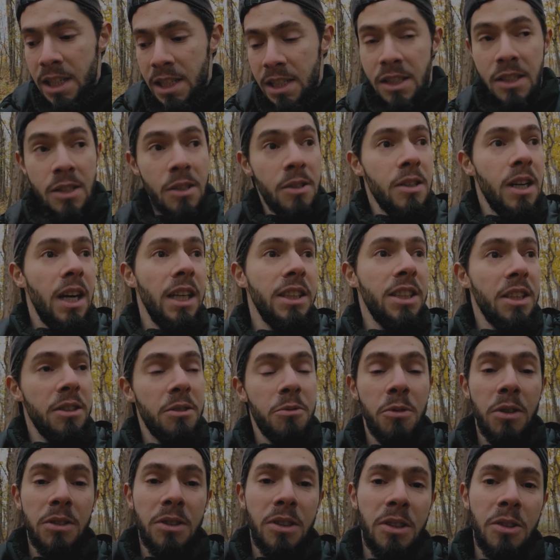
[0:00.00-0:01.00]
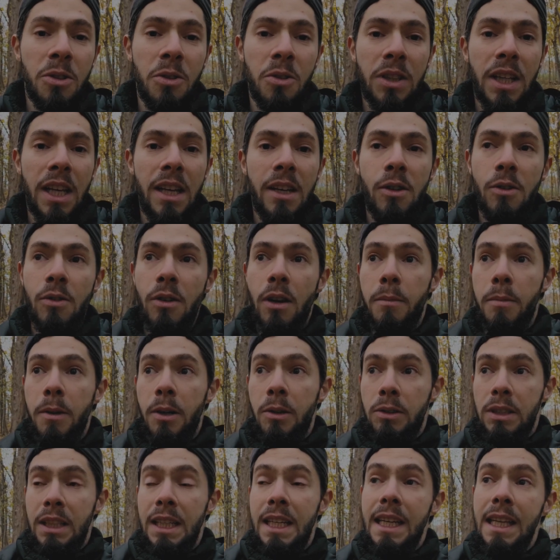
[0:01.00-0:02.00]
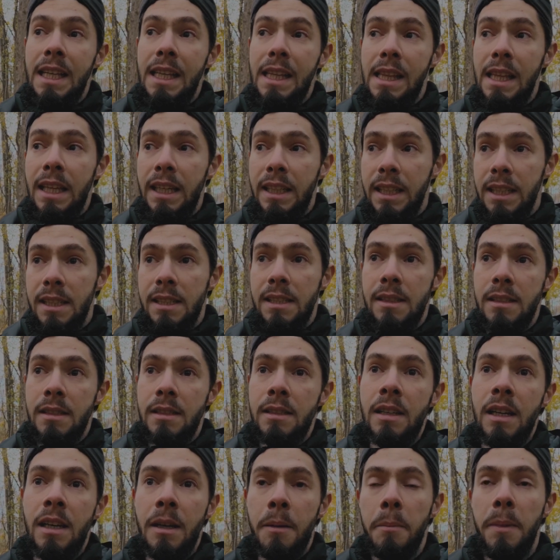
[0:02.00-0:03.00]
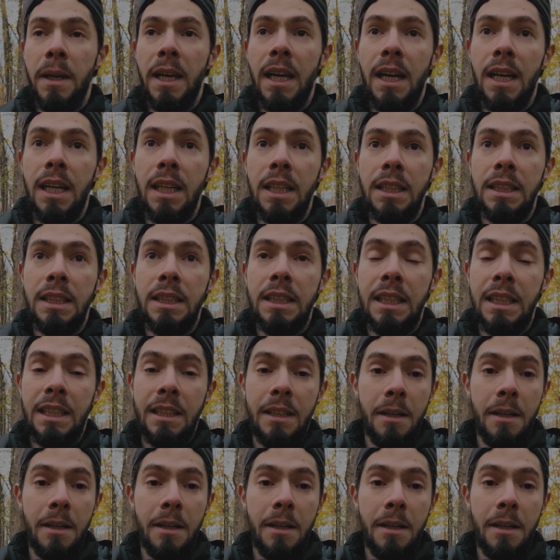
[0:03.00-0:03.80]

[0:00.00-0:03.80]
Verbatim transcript: So I just wanted to tell you about the reason behind